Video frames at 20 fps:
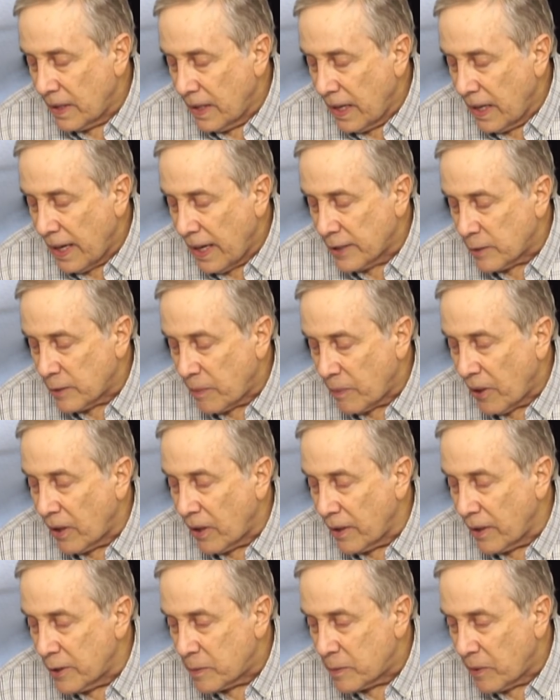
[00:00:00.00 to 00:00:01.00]
as a part
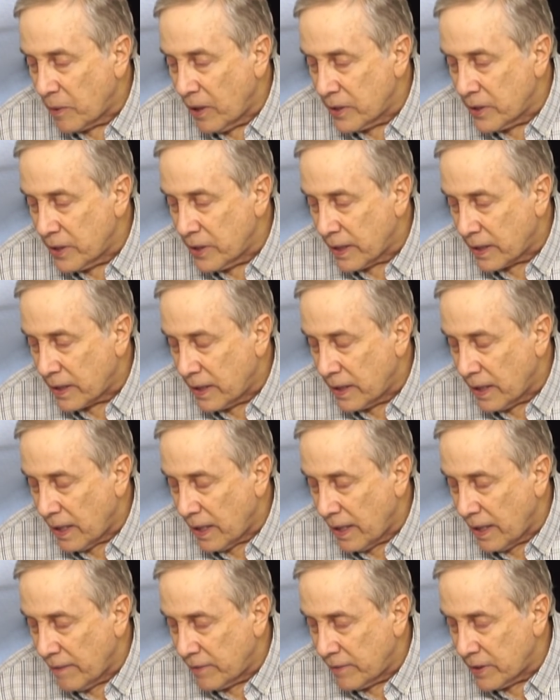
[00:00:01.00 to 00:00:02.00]
of this project,
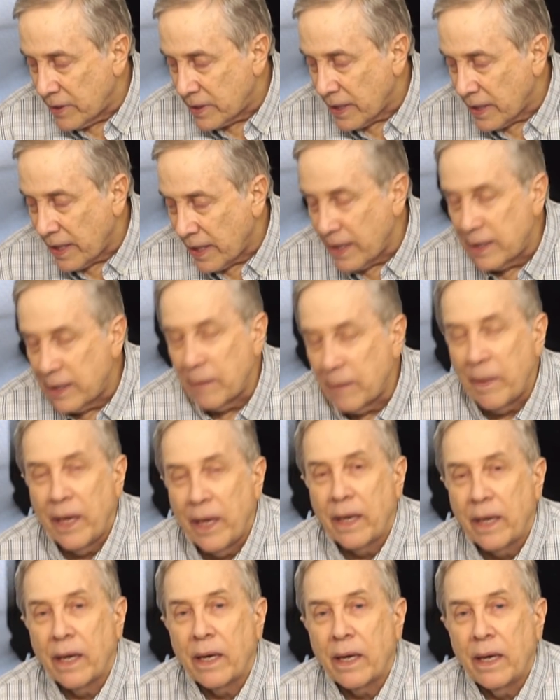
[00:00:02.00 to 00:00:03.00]
I've decided to
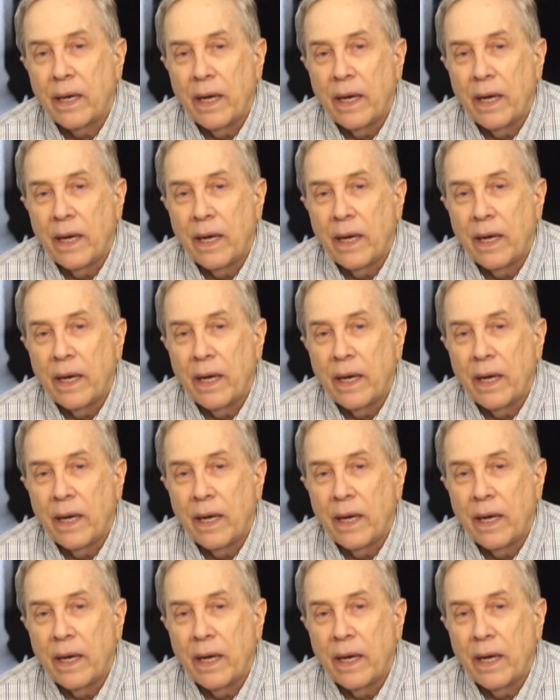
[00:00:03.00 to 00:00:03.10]
make a,